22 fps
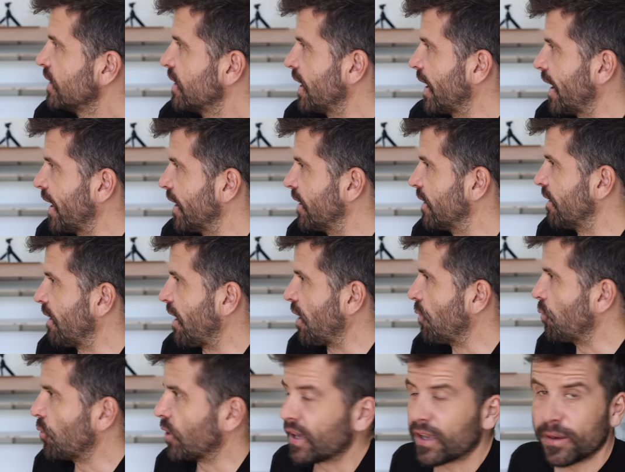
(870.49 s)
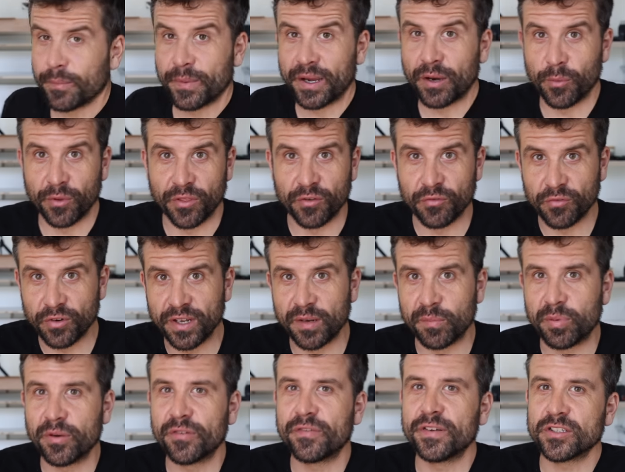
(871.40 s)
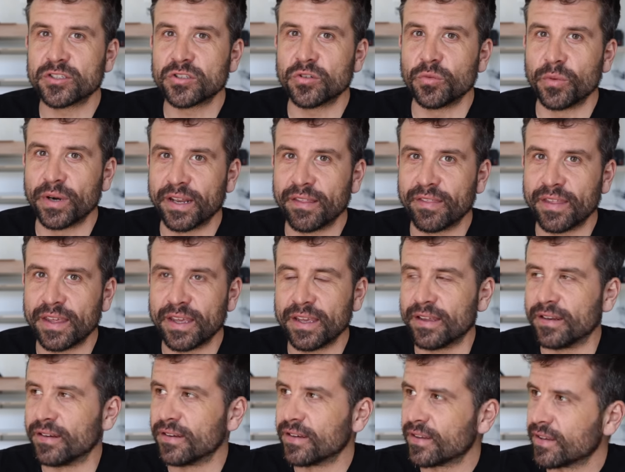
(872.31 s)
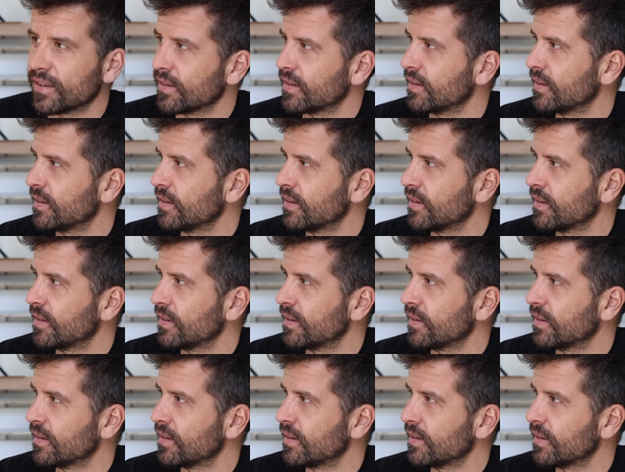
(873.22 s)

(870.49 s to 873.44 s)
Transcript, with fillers: and I want to come out with a really professional one at the end.